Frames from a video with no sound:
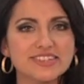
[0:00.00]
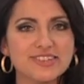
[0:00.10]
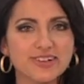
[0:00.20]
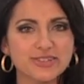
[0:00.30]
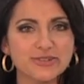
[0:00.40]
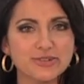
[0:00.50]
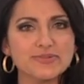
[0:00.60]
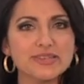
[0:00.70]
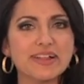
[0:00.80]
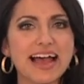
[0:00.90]
Consulting Group,
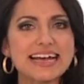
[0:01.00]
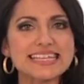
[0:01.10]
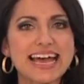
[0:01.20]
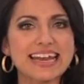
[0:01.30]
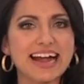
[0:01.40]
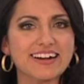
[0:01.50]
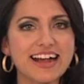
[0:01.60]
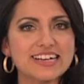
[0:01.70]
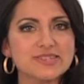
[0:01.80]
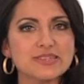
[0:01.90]
symbol
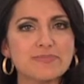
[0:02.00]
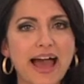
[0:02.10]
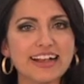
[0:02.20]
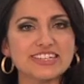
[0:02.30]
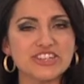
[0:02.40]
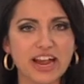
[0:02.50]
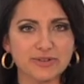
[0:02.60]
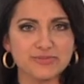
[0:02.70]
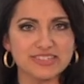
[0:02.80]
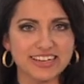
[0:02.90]
SNRS, was back in chat
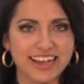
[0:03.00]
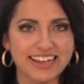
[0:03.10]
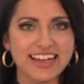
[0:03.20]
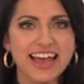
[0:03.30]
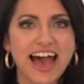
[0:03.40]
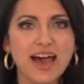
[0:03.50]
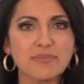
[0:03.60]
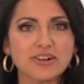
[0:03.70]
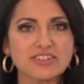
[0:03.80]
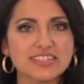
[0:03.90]
rooms today. On
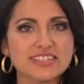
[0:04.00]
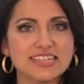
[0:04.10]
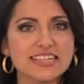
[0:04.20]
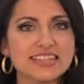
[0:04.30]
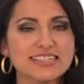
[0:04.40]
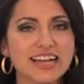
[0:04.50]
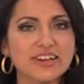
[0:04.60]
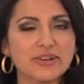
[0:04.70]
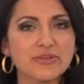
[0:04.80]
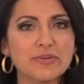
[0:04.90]
March 16th, they
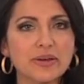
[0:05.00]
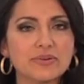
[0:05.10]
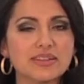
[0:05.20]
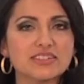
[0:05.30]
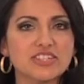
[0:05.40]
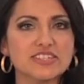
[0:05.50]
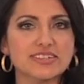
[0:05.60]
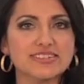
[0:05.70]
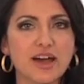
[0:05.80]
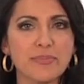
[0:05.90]
signed an agreement with a
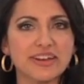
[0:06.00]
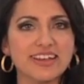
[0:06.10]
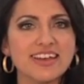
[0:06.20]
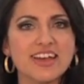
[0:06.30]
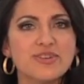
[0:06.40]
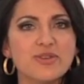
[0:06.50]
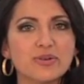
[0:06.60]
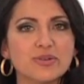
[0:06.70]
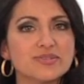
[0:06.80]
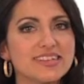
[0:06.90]
logistics company. No
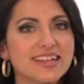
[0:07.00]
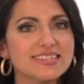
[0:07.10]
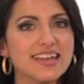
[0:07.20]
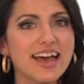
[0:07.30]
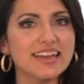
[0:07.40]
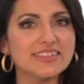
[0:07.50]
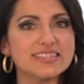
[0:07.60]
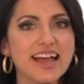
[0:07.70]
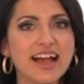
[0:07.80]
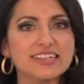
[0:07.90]
news since then, and the
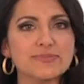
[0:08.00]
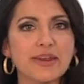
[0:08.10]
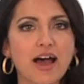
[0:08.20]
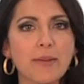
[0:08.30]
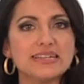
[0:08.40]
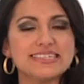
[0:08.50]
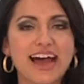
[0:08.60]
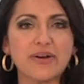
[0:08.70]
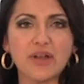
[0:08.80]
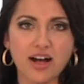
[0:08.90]
stock has been up and
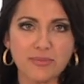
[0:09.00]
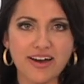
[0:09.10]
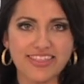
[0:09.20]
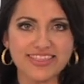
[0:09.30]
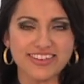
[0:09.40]
down all month.